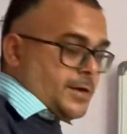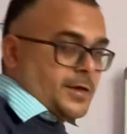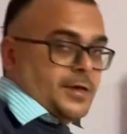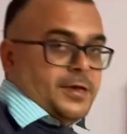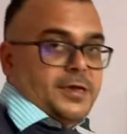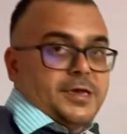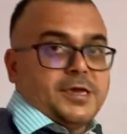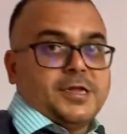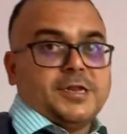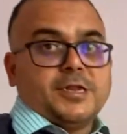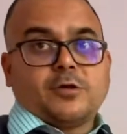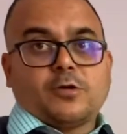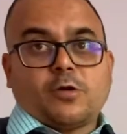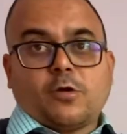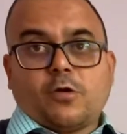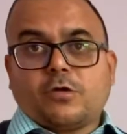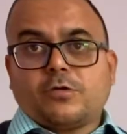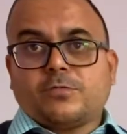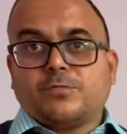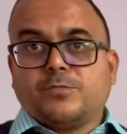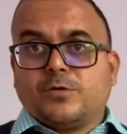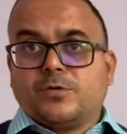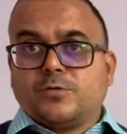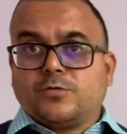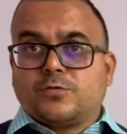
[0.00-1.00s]
In a rock
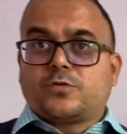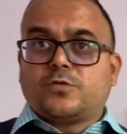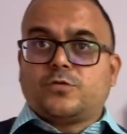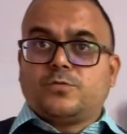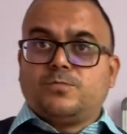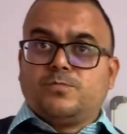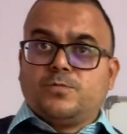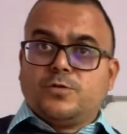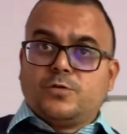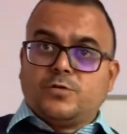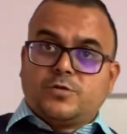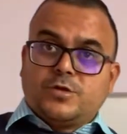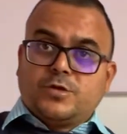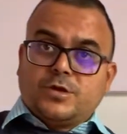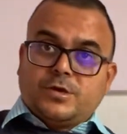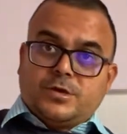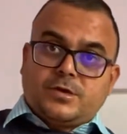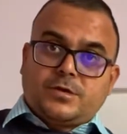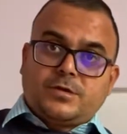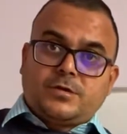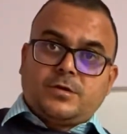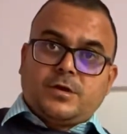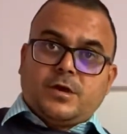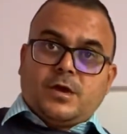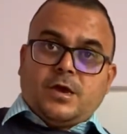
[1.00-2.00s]
music,
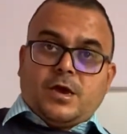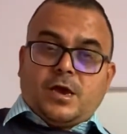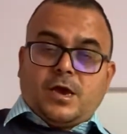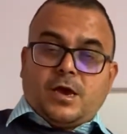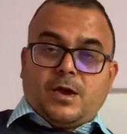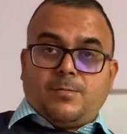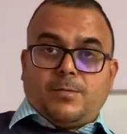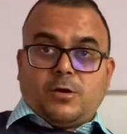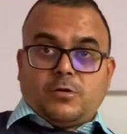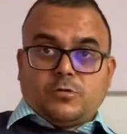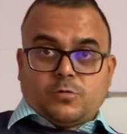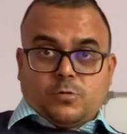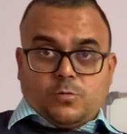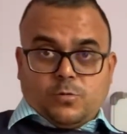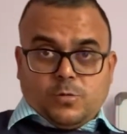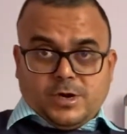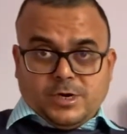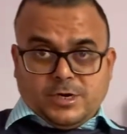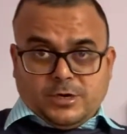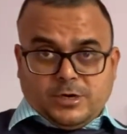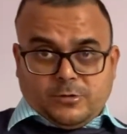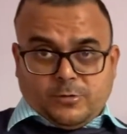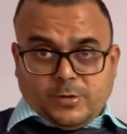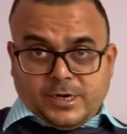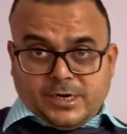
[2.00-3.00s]
about
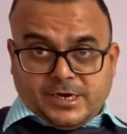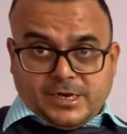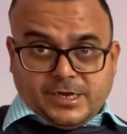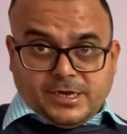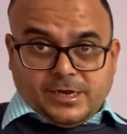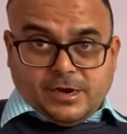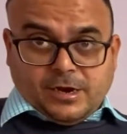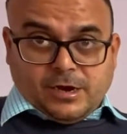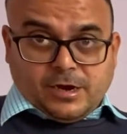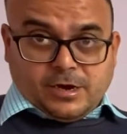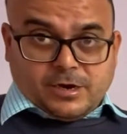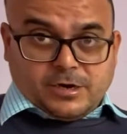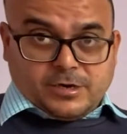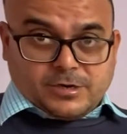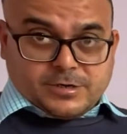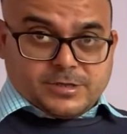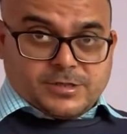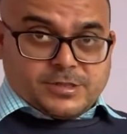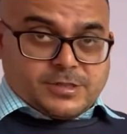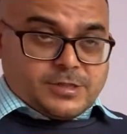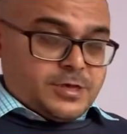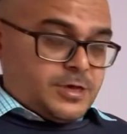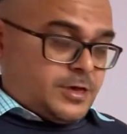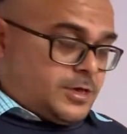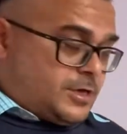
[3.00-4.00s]
120 Hz
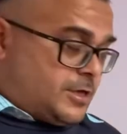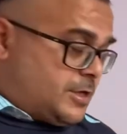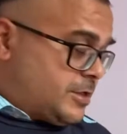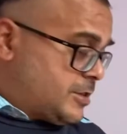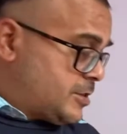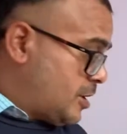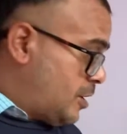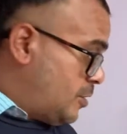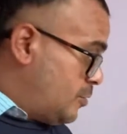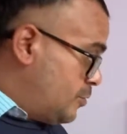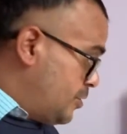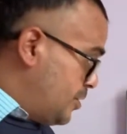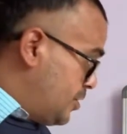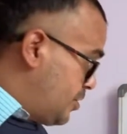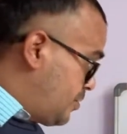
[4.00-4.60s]
sound is